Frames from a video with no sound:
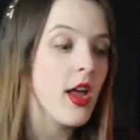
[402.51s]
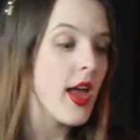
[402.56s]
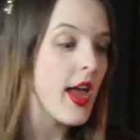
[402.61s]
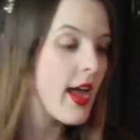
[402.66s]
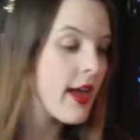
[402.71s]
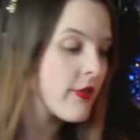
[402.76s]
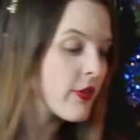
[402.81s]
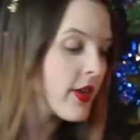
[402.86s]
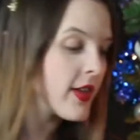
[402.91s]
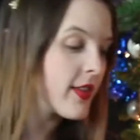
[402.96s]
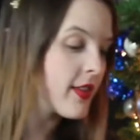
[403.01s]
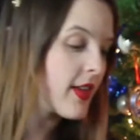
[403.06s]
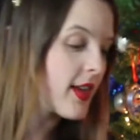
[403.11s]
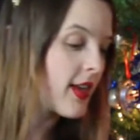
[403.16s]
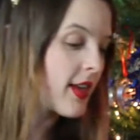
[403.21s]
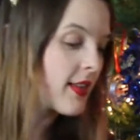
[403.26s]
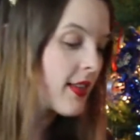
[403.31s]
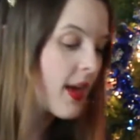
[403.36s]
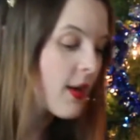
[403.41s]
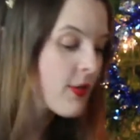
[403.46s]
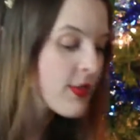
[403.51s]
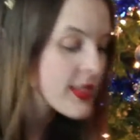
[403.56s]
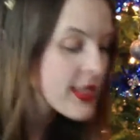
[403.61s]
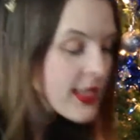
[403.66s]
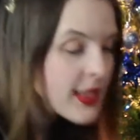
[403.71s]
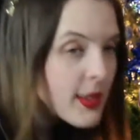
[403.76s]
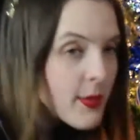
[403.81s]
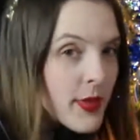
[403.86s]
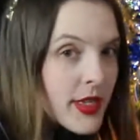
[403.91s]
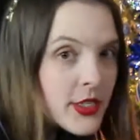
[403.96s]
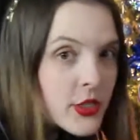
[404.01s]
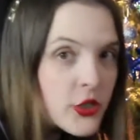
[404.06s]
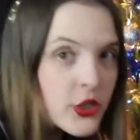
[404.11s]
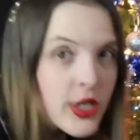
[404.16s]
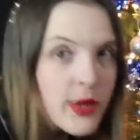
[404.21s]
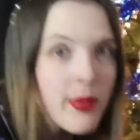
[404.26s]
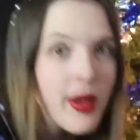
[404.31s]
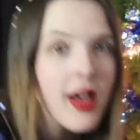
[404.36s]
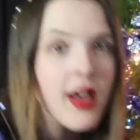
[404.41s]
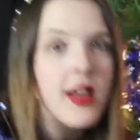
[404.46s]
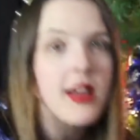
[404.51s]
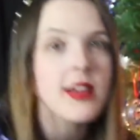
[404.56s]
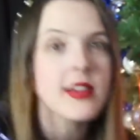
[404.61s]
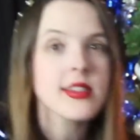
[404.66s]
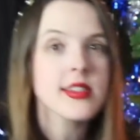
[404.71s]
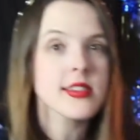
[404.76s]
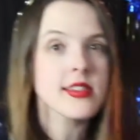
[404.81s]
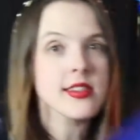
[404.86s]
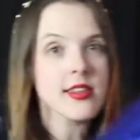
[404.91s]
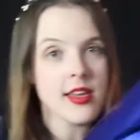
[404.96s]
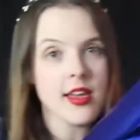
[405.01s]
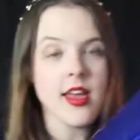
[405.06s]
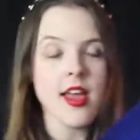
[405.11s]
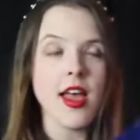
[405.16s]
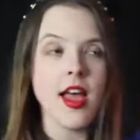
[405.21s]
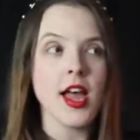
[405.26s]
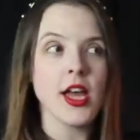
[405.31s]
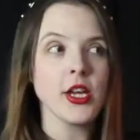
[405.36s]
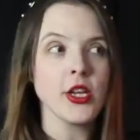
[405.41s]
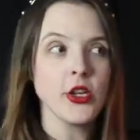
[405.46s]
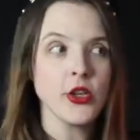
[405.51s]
everything that was in the mystery box,